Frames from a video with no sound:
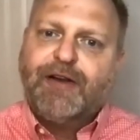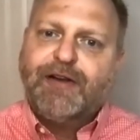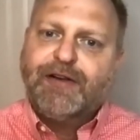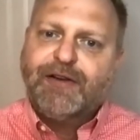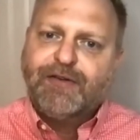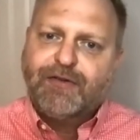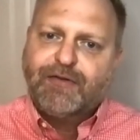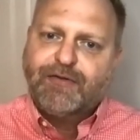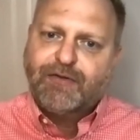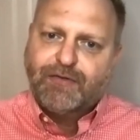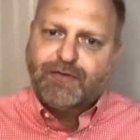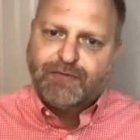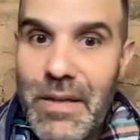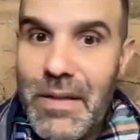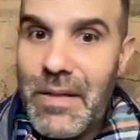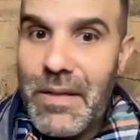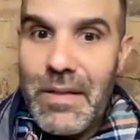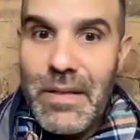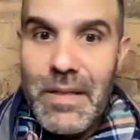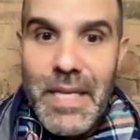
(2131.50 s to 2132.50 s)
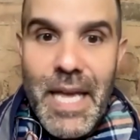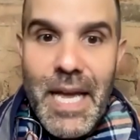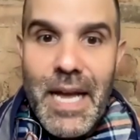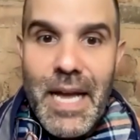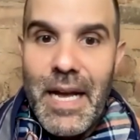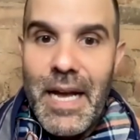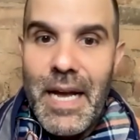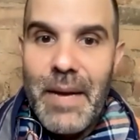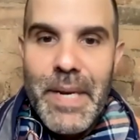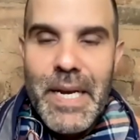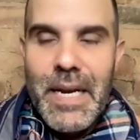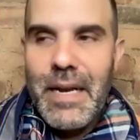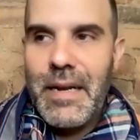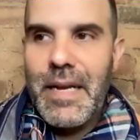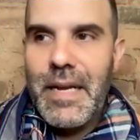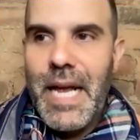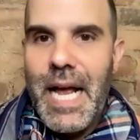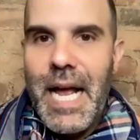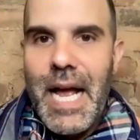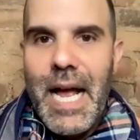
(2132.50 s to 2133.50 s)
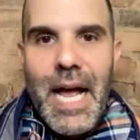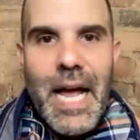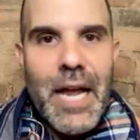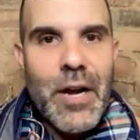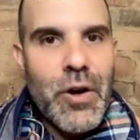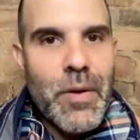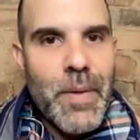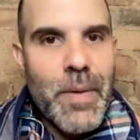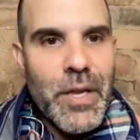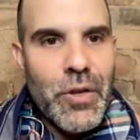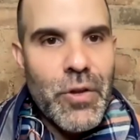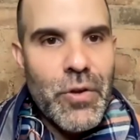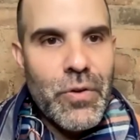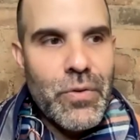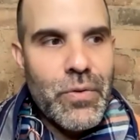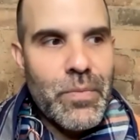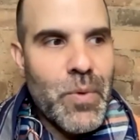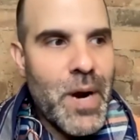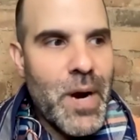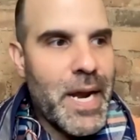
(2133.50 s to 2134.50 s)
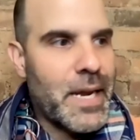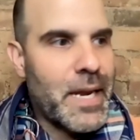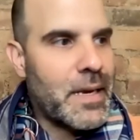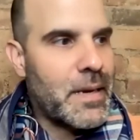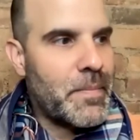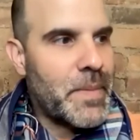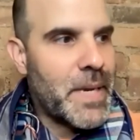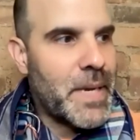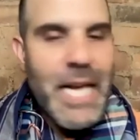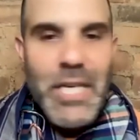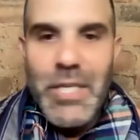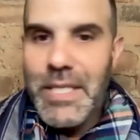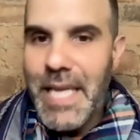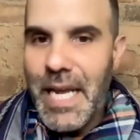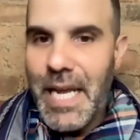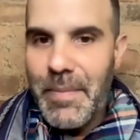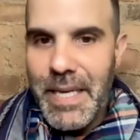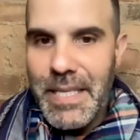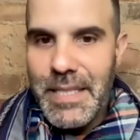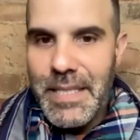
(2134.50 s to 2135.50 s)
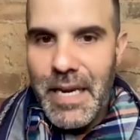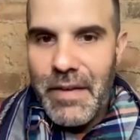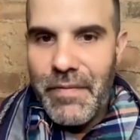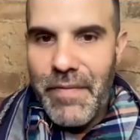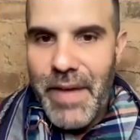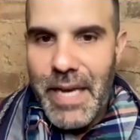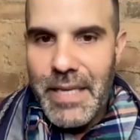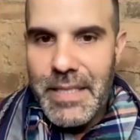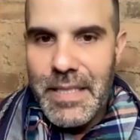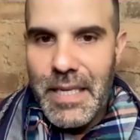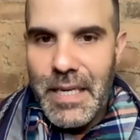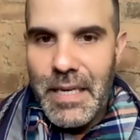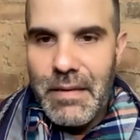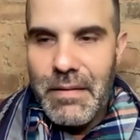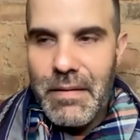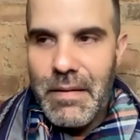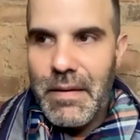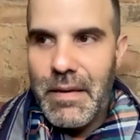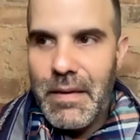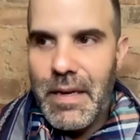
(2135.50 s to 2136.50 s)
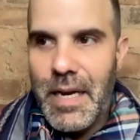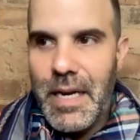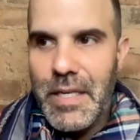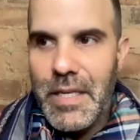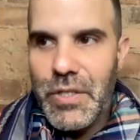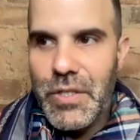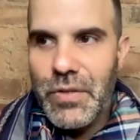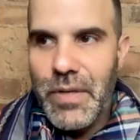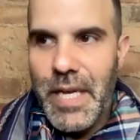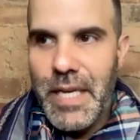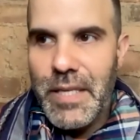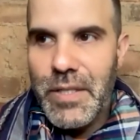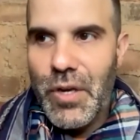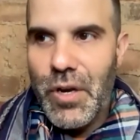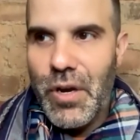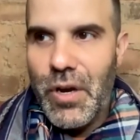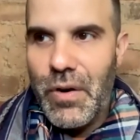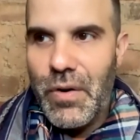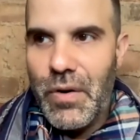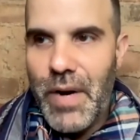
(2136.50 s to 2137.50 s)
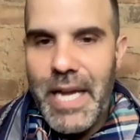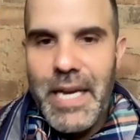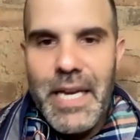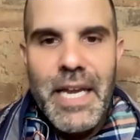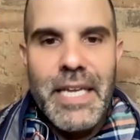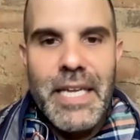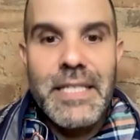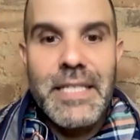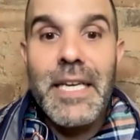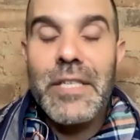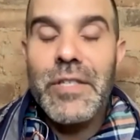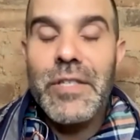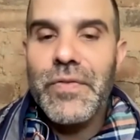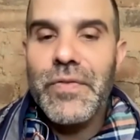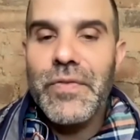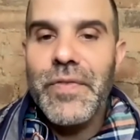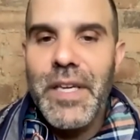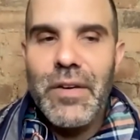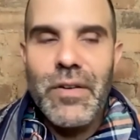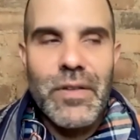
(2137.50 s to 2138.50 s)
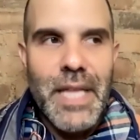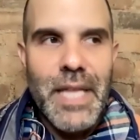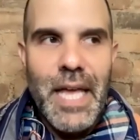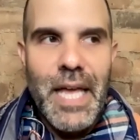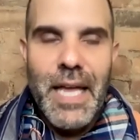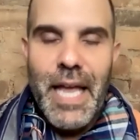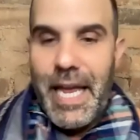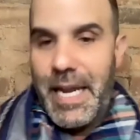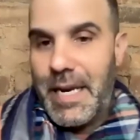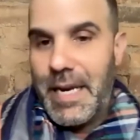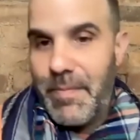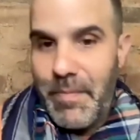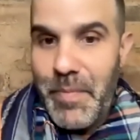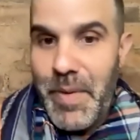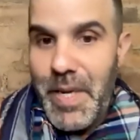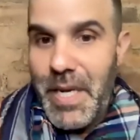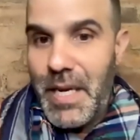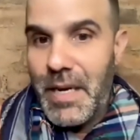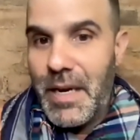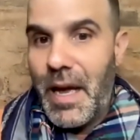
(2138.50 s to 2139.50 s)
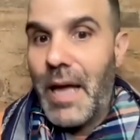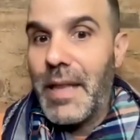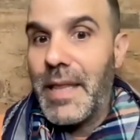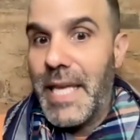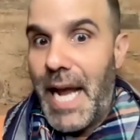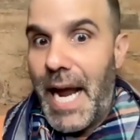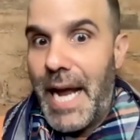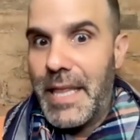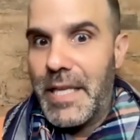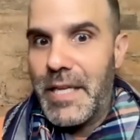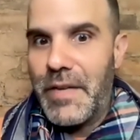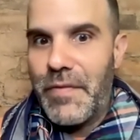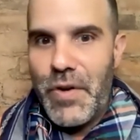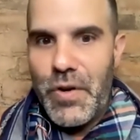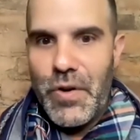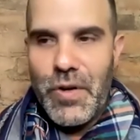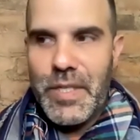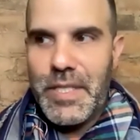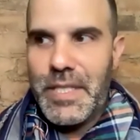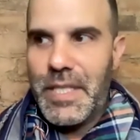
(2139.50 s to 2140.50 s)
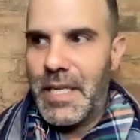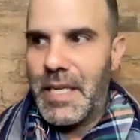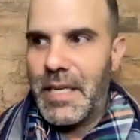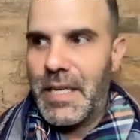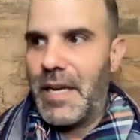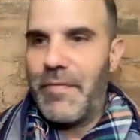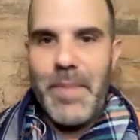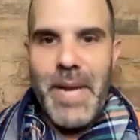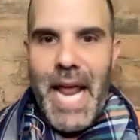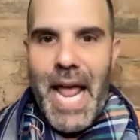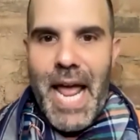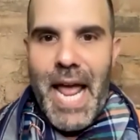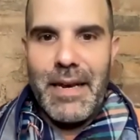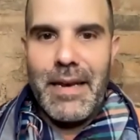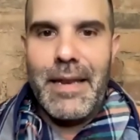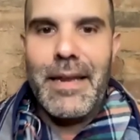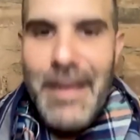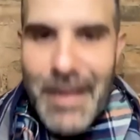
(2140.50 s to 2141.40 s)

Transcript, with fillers: A... yeah. I mean, I don't know about you, Brian, but I just had my second vaccine uh, two days ago, and it does feel like, and being on the island of New York, of Manhattan,